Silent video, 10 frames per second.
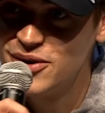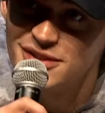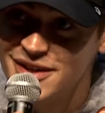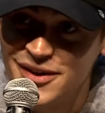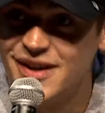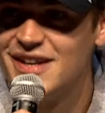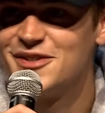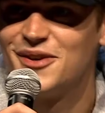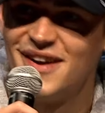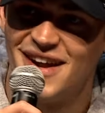you know, and he's
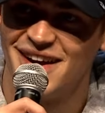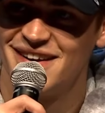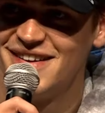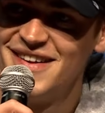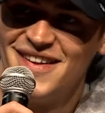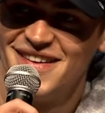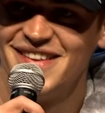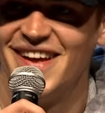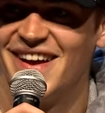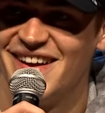got to, like,
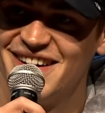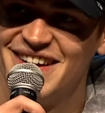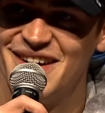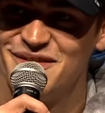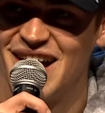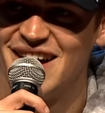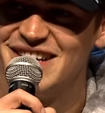yeah, love that.